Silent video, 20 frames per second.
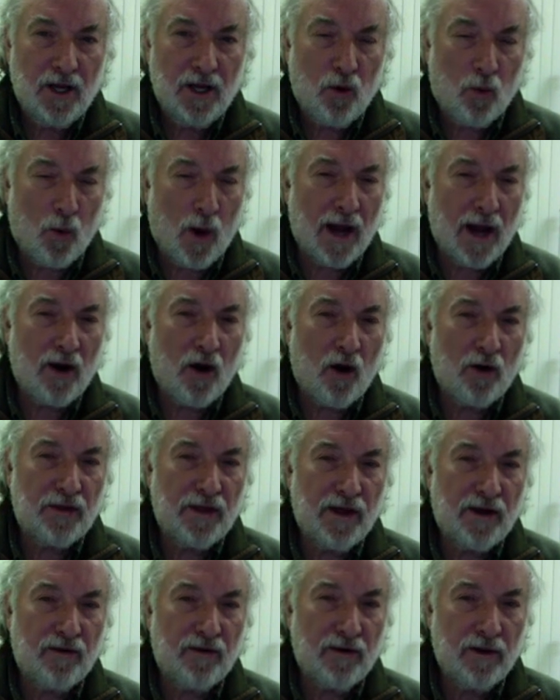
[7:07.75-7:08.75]
Why are
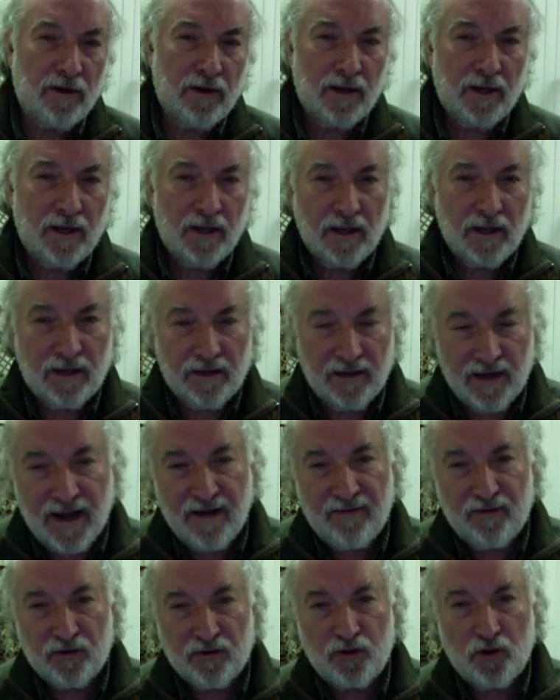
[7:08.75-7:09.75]
there never